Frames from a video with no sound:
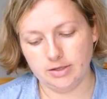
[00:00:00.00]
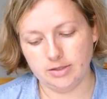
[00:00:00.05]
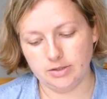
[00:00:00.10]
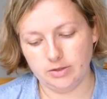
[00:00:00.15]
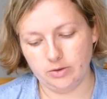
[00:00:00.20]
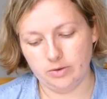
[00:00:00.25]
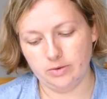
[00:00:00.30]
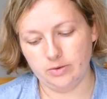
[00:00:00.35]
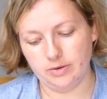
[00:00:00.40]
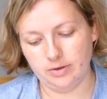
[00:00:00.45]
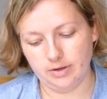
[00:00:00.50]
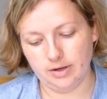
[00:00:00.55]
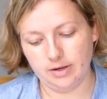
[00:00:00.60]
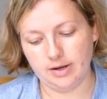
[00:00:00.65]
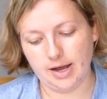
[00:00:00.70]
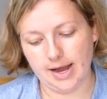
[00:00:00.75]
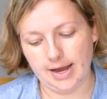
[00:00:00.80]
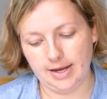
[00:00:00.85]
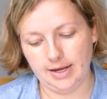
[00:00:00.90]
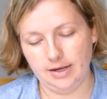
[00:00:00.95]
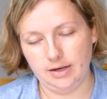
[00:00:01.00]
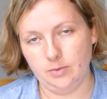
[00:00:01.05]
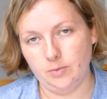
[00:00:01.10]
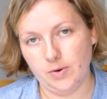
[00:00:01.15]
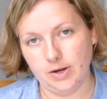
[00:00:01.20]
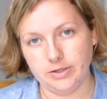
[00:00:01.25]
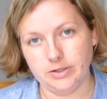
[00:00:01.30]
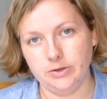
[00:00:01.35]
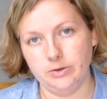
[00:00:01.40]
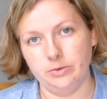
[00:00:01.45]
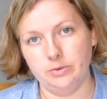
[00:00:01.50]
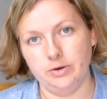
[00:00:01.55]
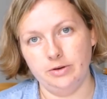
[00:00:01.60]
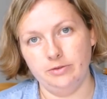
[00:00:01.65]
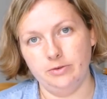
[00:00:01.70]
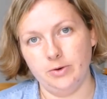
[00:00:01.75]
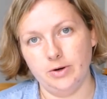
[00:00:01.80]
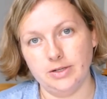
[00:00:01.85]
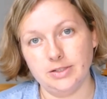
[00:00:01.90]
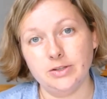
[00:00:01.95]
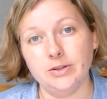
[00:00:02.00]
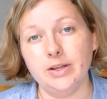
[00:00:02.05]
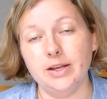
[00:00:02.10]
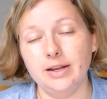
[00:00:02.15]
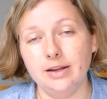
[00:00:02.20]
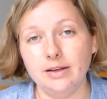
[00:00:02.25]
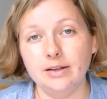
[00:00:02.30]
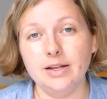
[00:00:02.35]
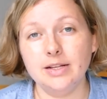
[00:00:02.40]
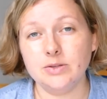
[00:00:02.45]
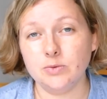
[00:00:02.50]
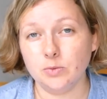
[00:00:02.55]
So i.e. 1, 2, 3, 4. So it's